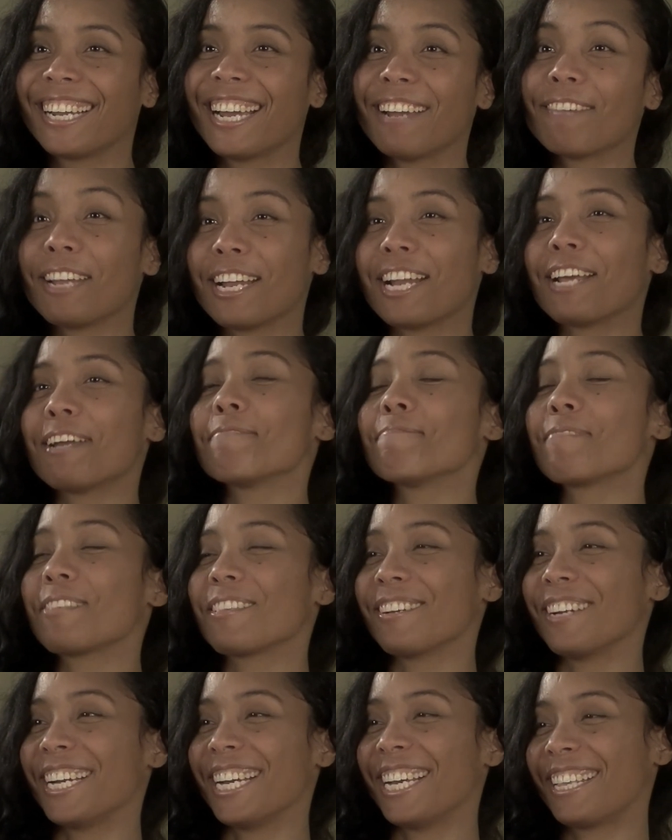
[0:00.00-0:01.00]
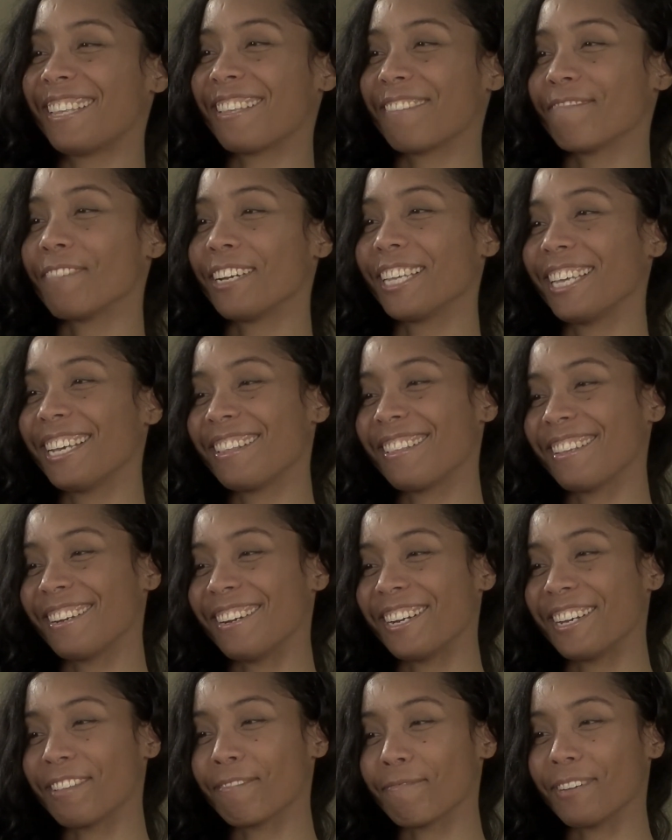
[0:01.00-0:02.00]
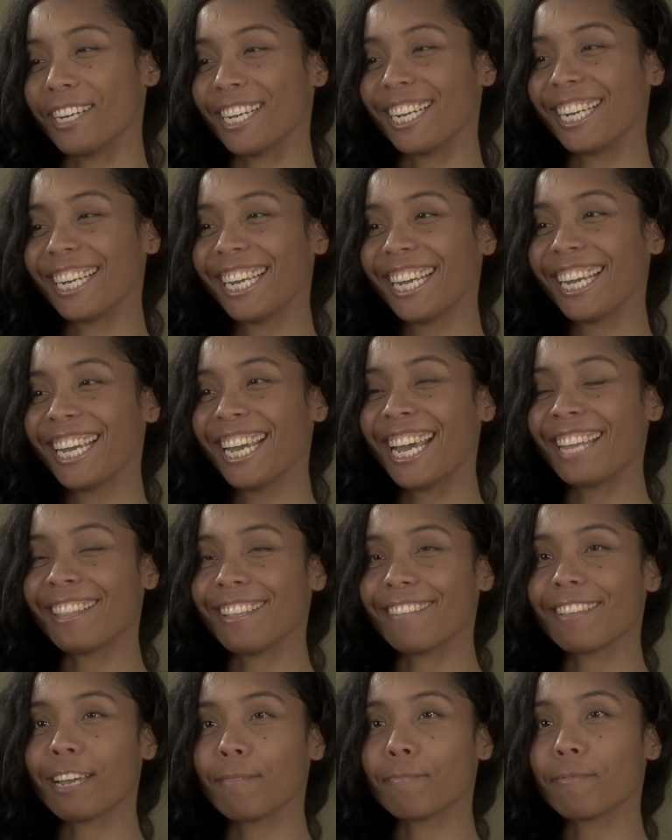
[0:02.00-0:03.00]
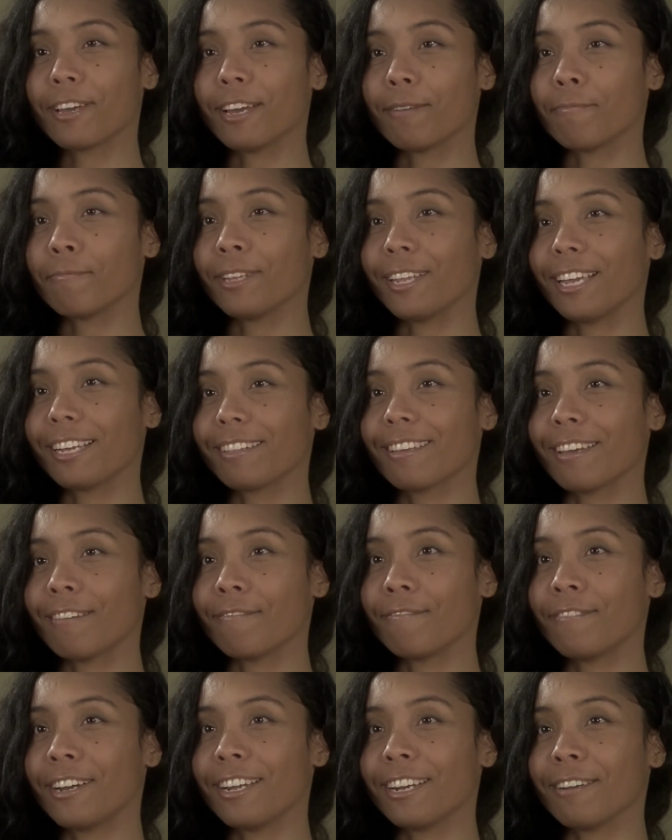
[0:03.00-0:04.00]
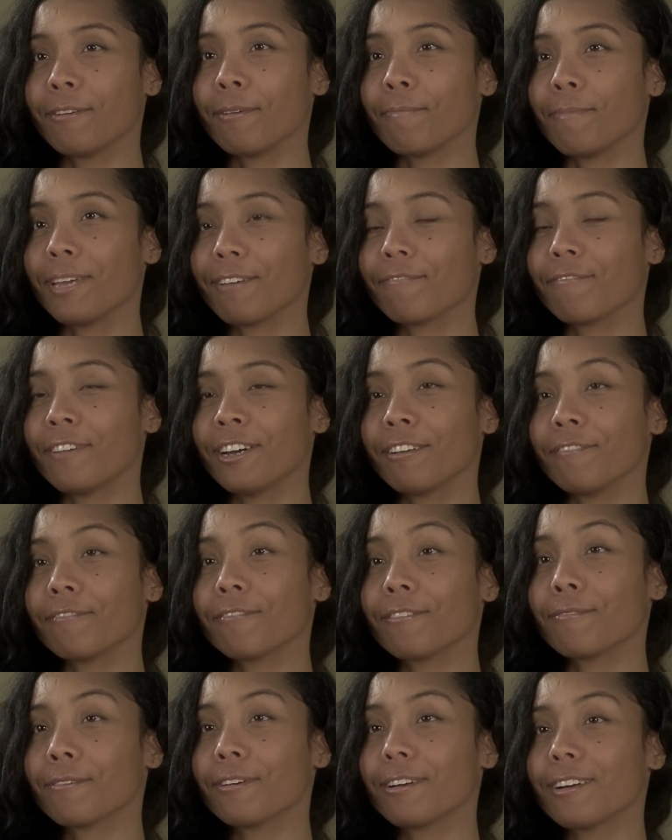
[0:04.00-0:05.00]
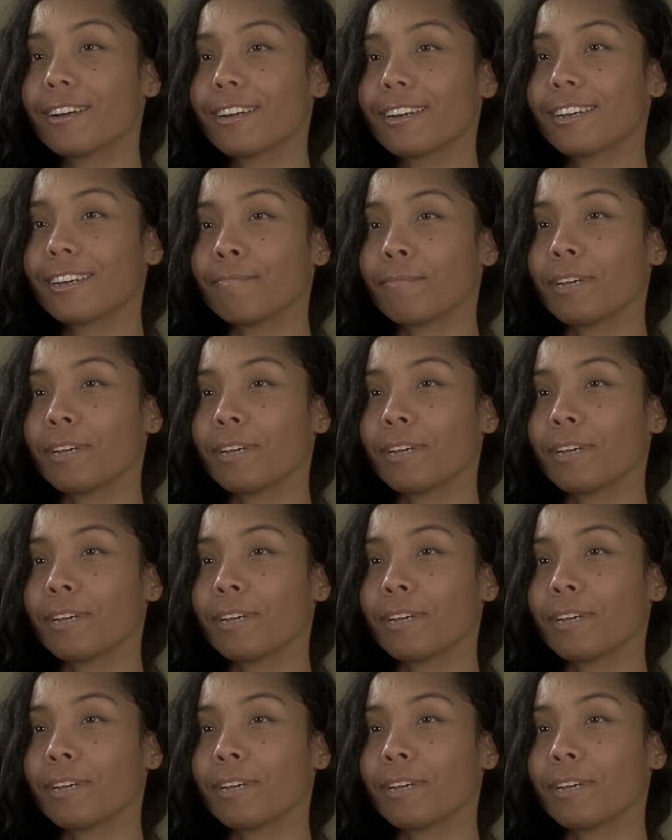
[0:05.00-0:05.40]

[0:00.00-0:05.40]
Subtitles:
I am serious, I'm really serious, but at the same time, we like to have fun and we make fun of the work.